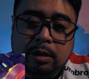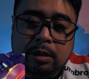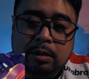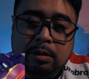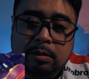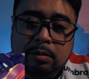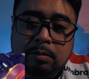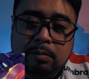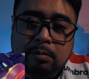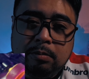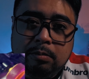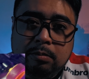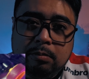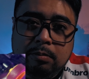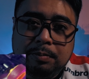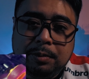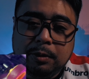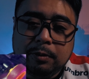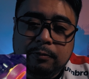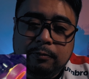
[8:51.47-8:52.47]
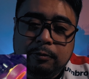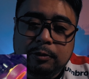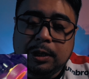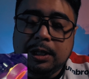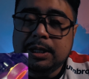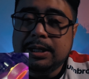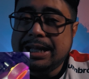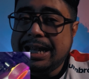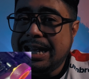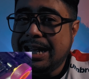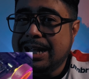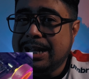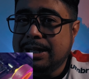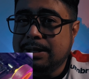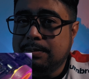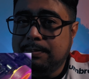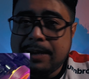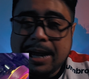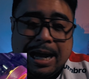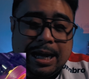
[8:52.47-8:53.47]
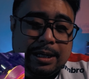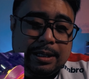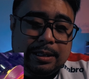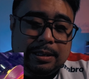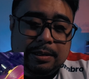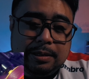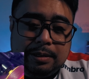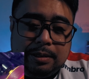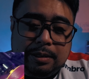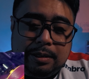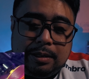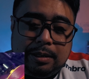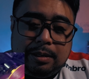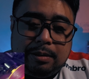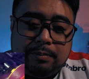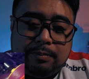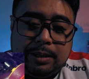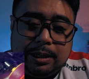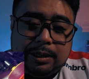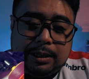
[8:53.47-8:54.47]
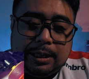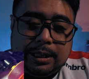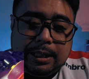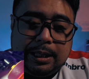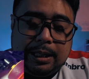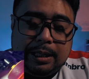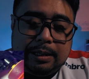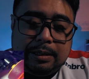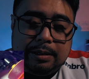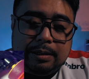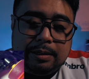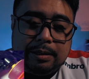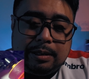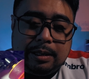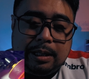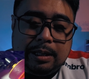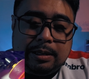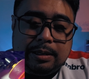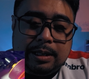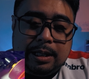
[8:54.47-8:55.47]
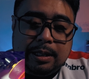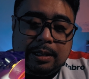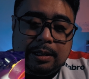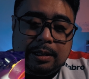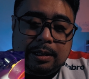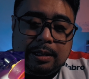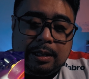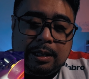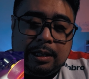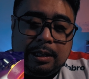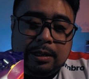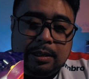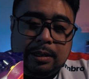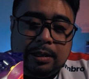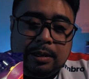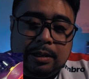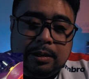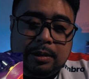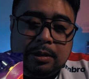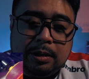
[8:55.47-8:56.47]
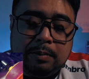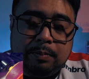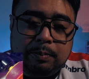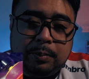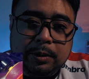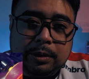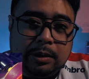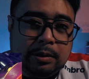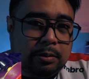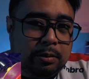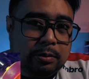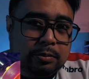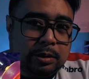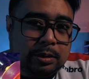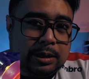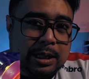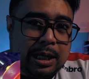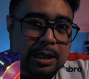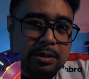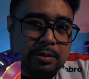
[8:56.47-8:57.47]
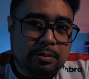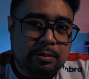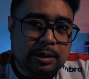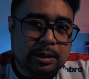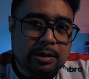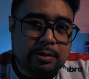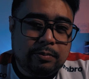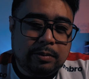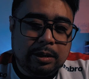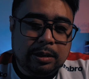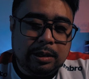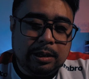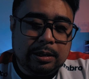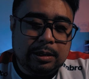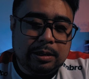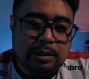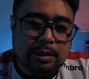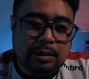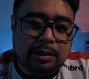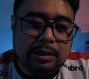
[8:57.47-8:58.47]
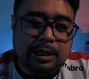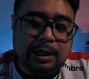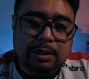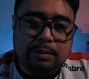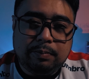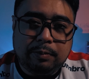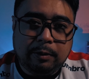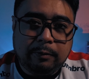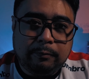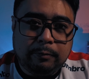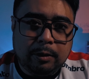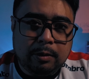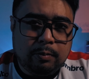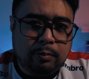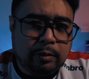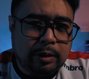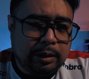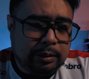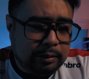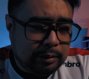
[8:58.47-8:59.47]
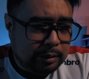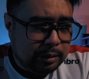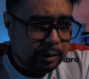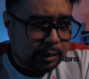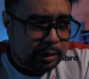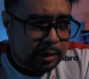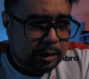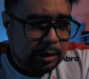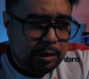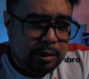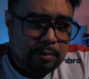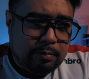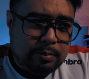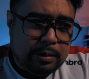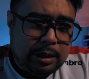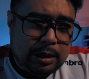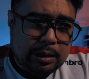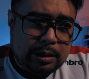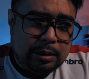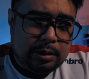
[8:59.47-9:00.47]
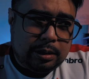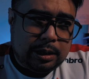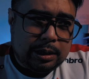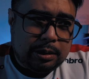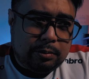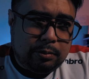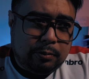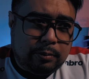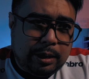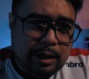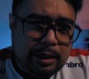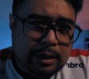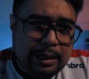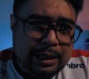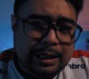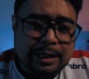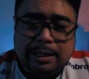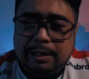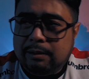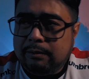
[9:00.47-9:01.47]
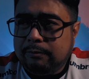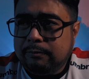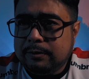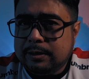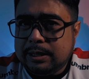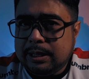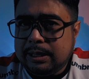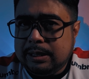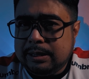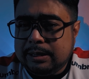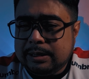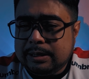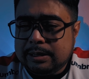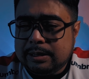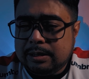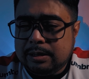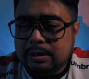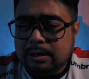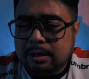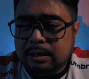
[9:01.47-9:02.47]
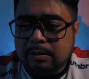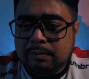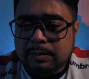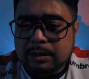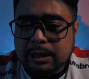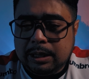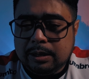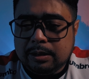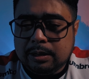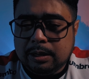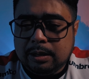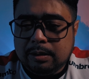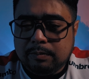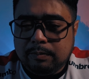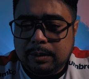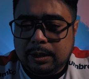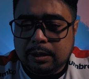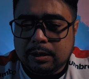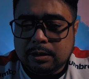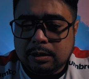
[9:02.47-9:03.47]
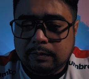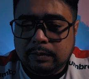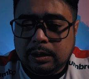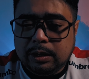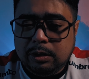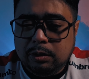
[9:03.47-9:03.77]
on both front and back. But then again, I think I could put an ultra dash on this one. It did perform well, but not well enough, since I think that because of the